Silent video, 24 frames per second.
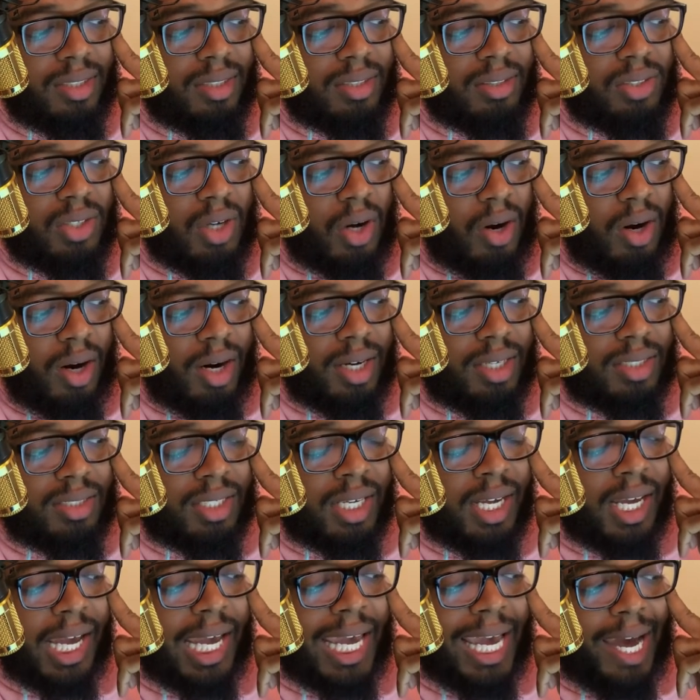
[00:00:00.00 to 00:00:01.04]
Taurus,
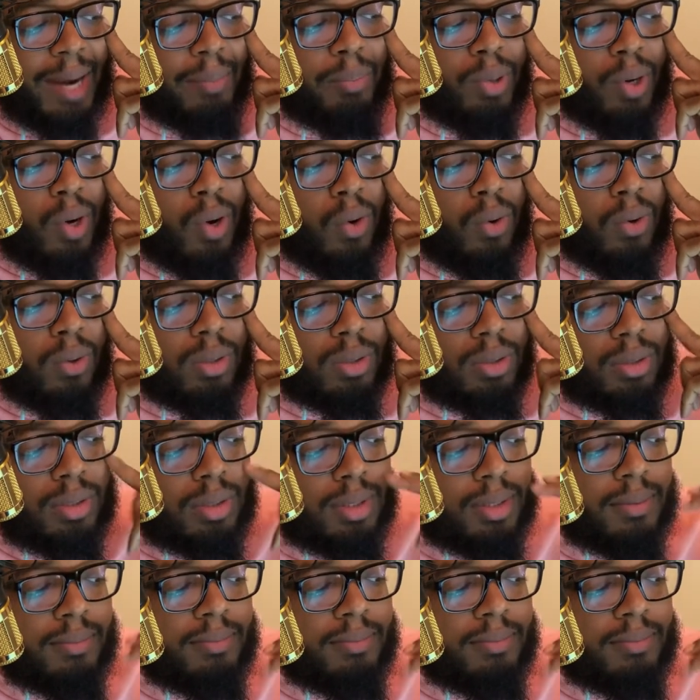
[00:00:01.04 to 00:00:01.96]
and Capricorns.